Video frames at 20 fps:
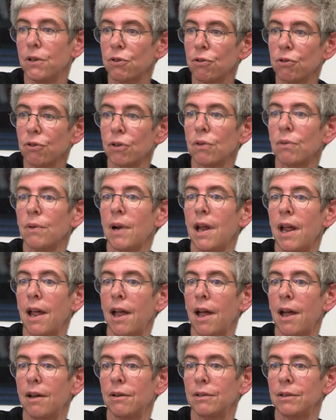Turn
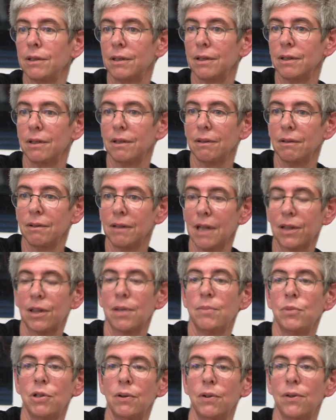around. Let
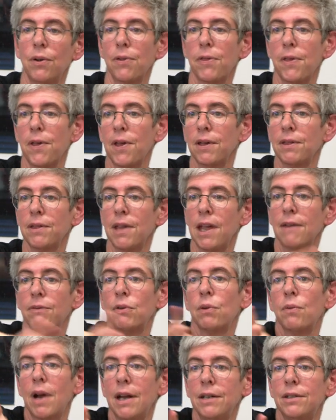them do their thing. They have
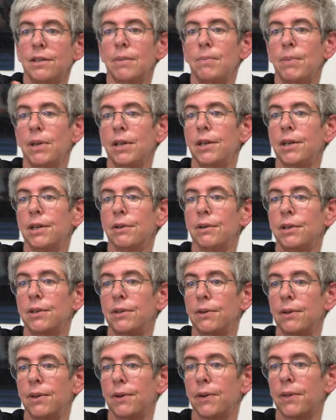a right to be here and
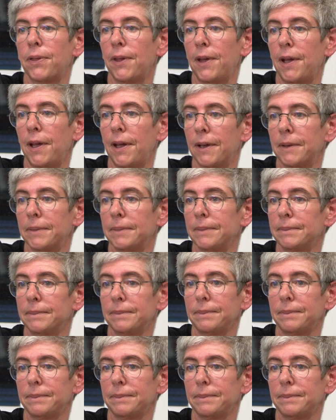do their thing.